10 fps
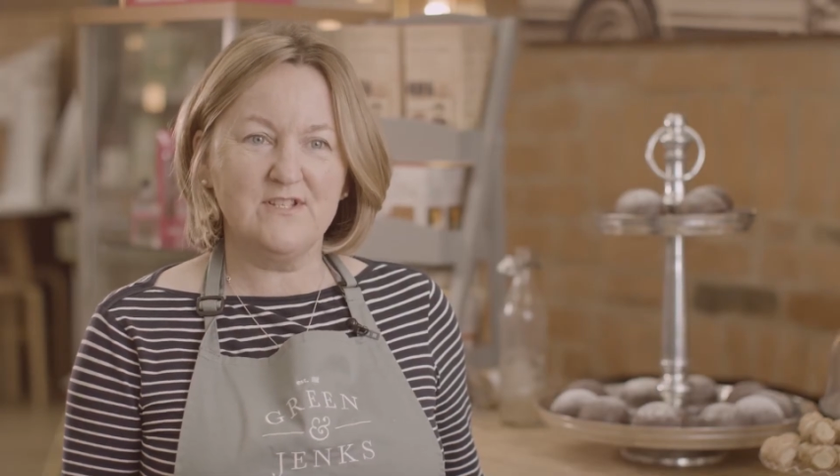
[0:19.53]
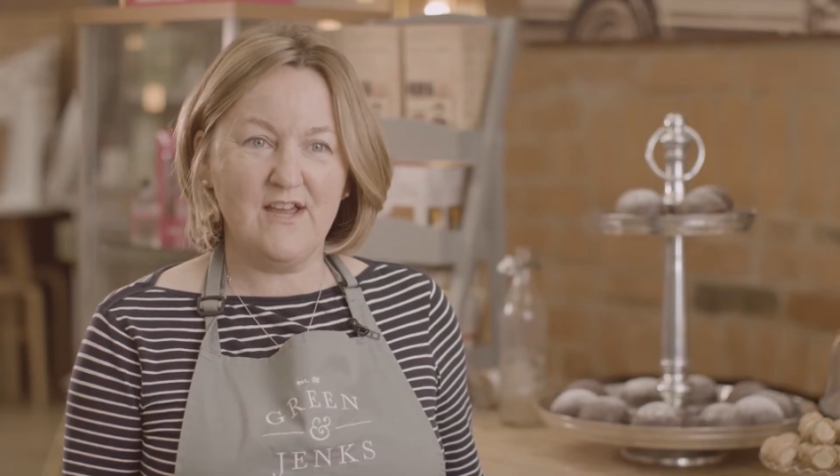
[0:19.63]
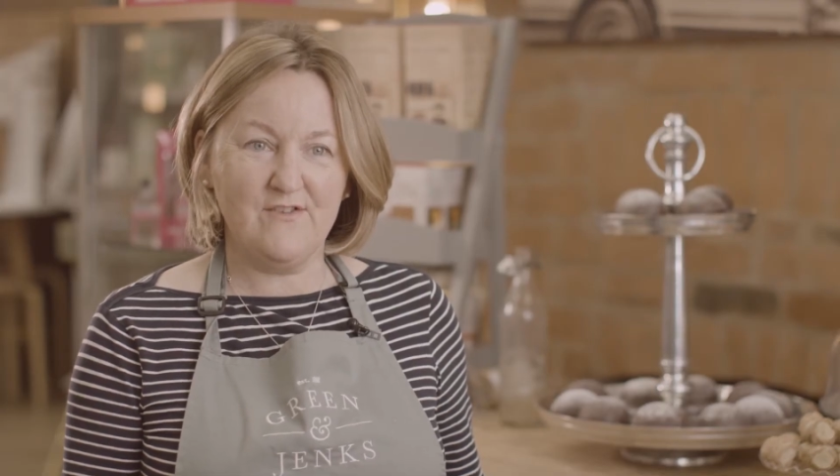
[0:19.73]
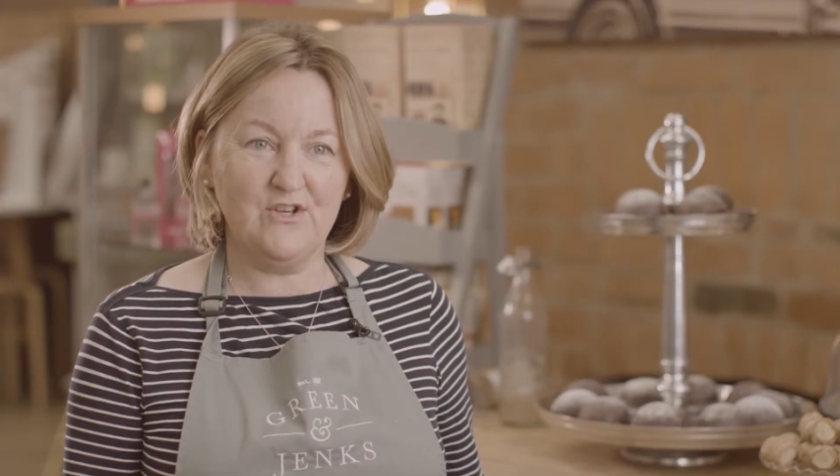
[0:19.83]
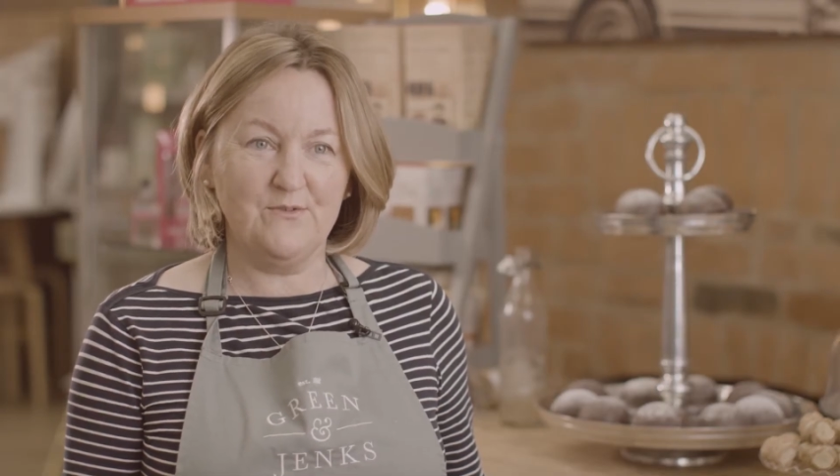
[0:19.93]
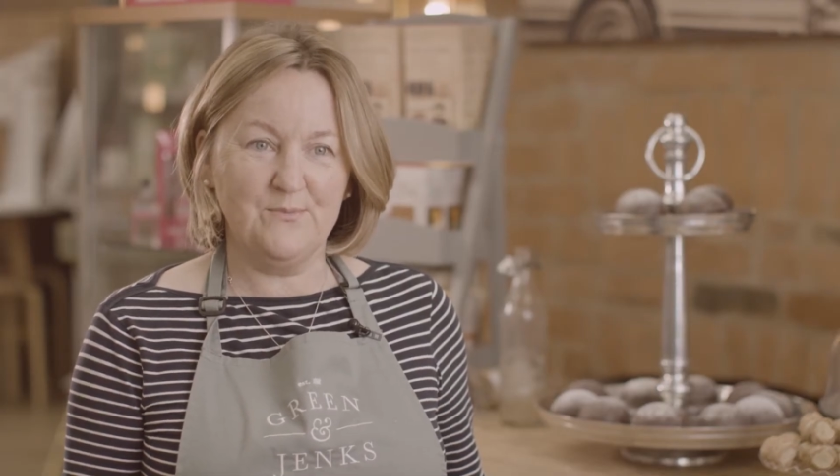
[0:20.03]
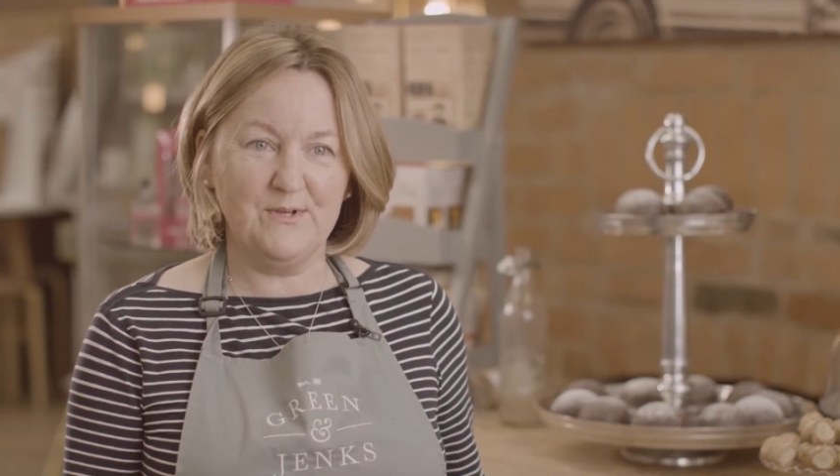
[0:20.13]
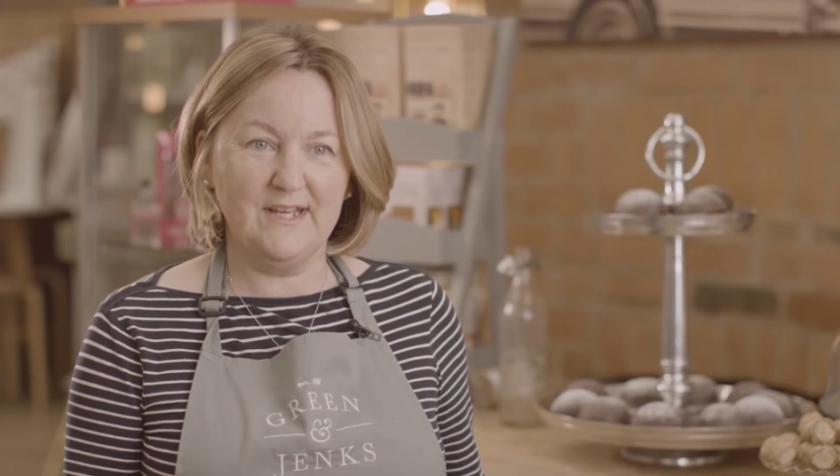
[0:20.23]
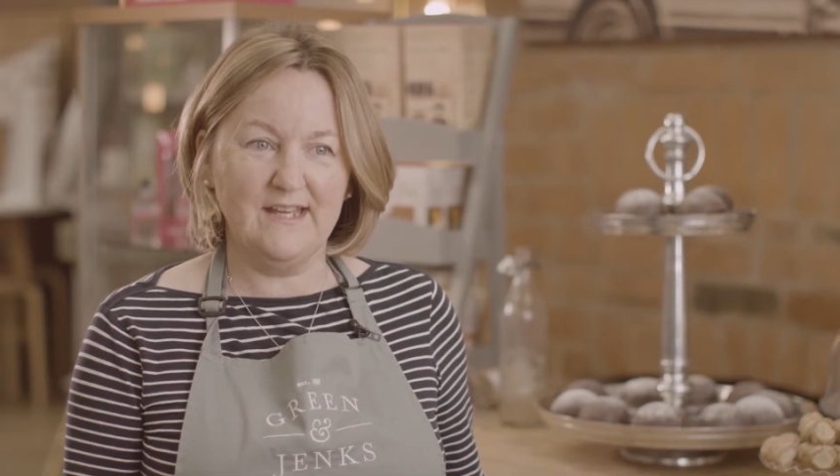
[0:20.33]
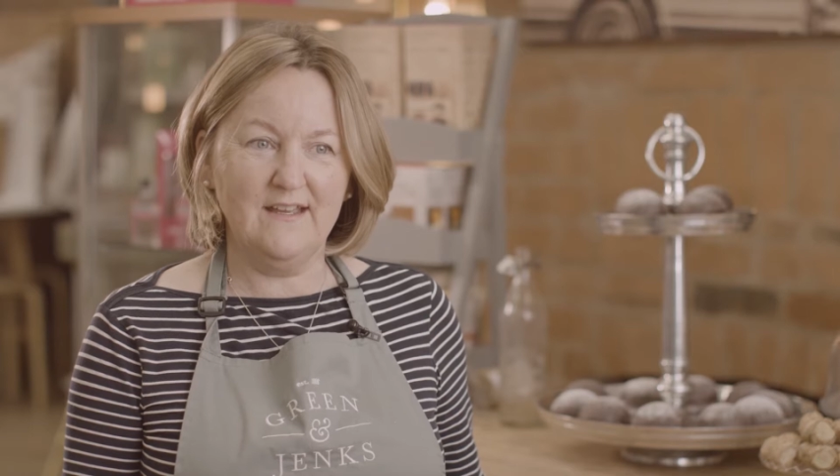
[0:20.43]
Dairy
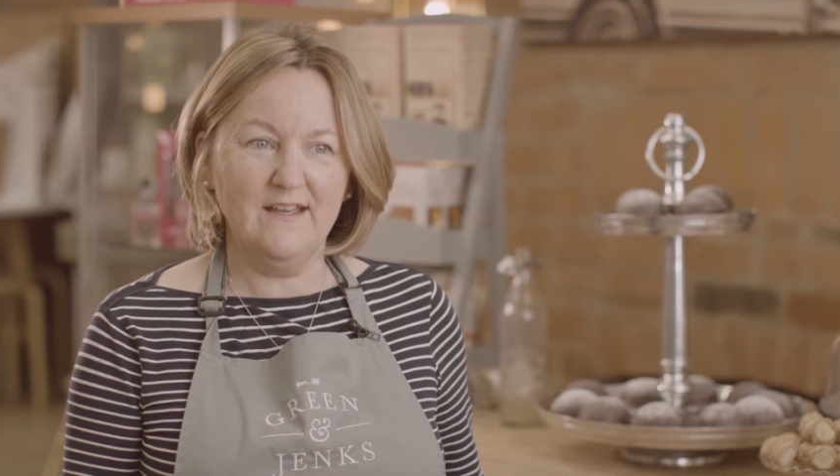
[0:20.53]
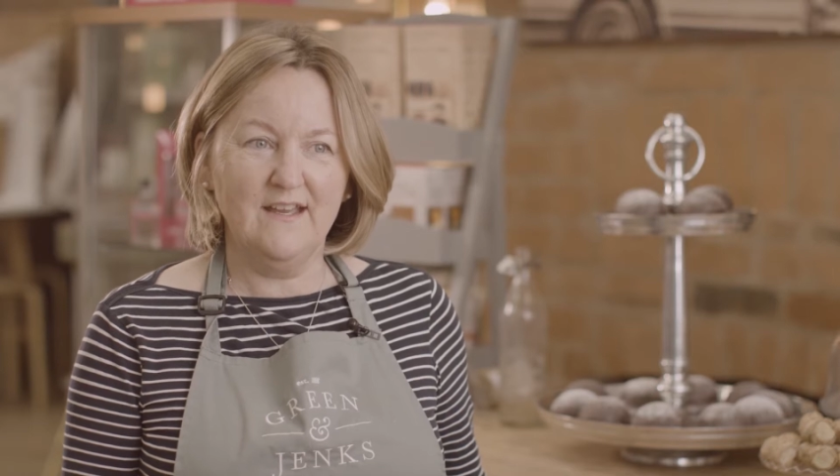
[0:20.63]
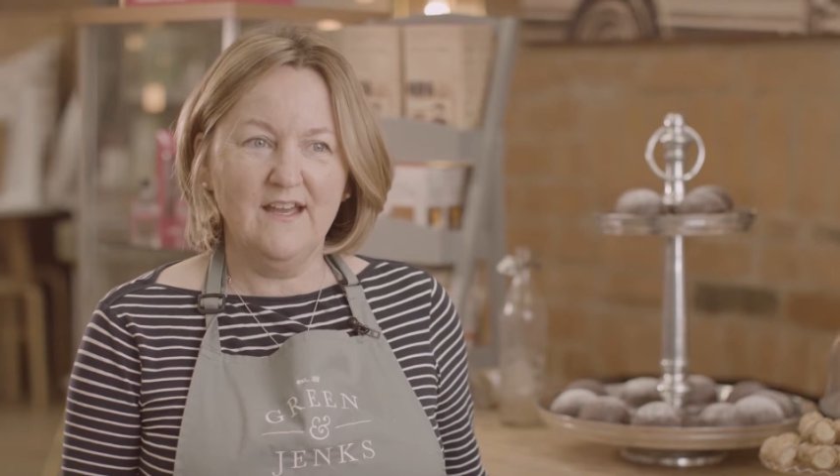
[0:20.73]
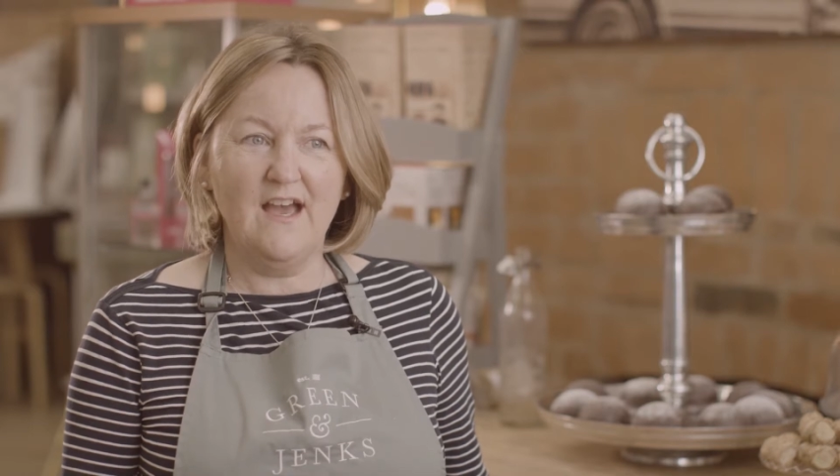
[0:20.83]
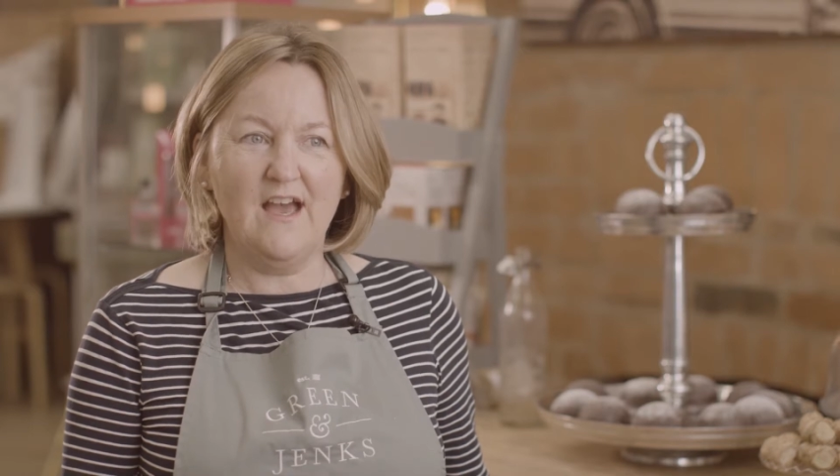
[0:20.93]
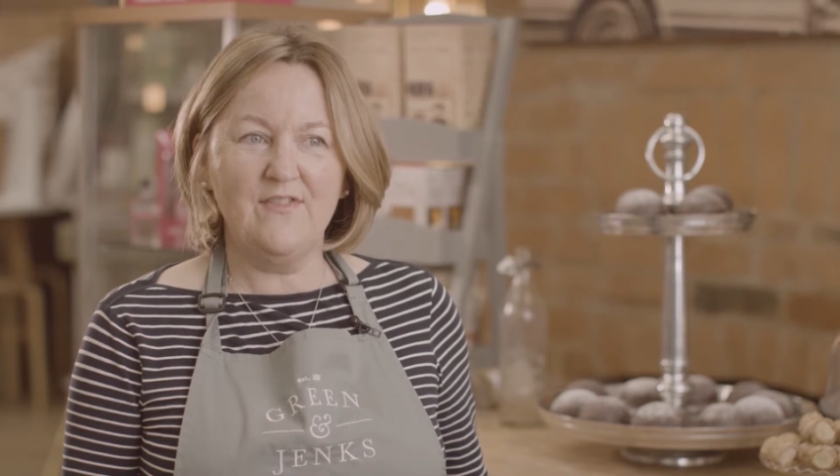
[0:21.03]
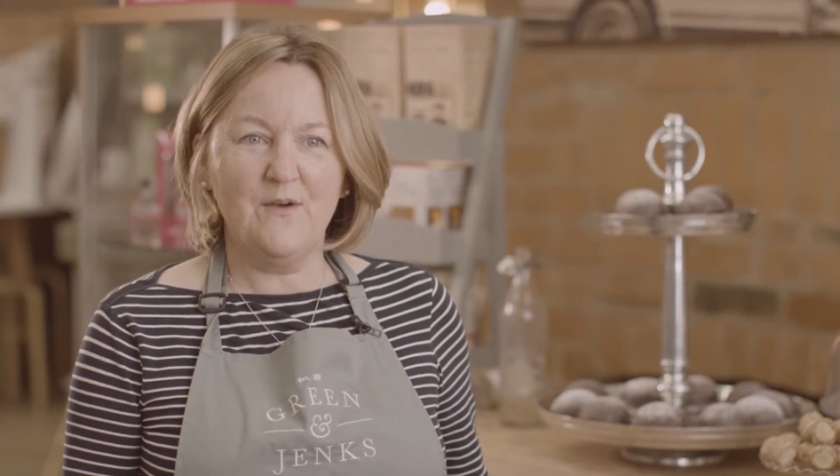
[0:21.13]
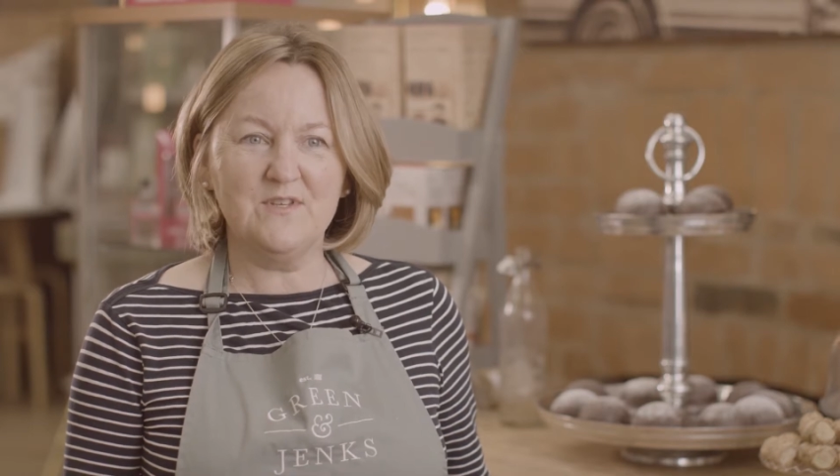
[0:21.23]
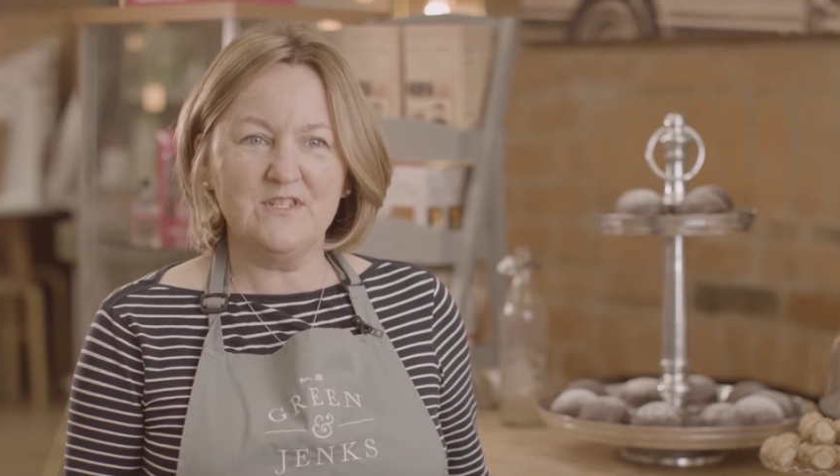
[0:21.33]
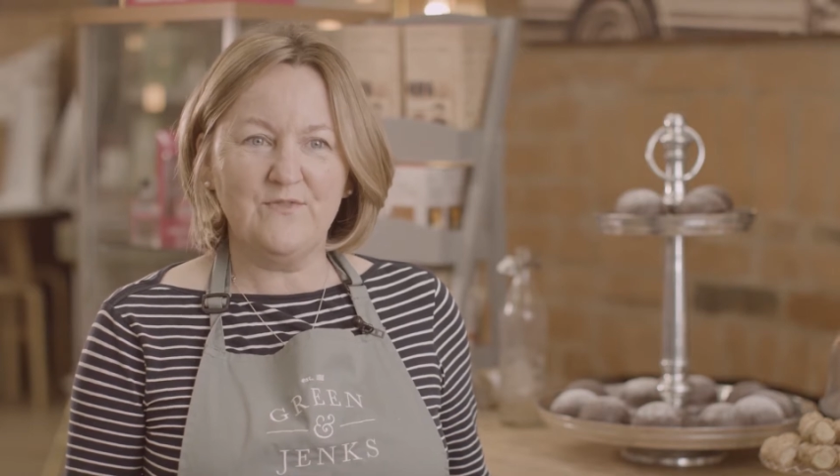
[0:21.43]
Company, and that
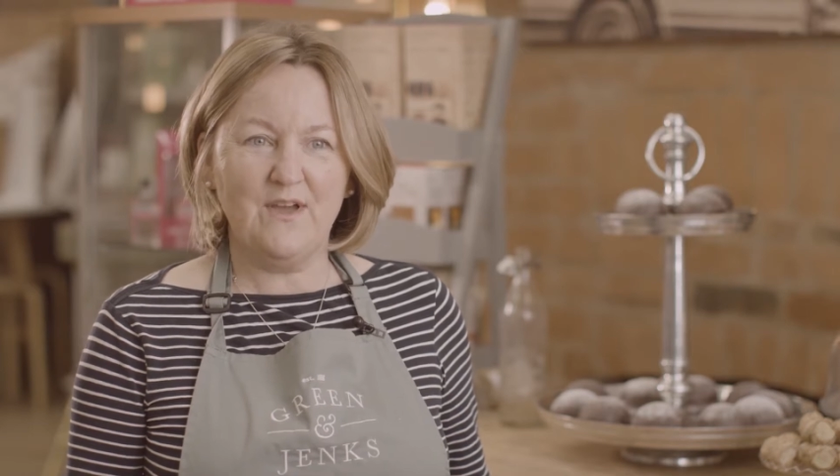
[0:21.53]
was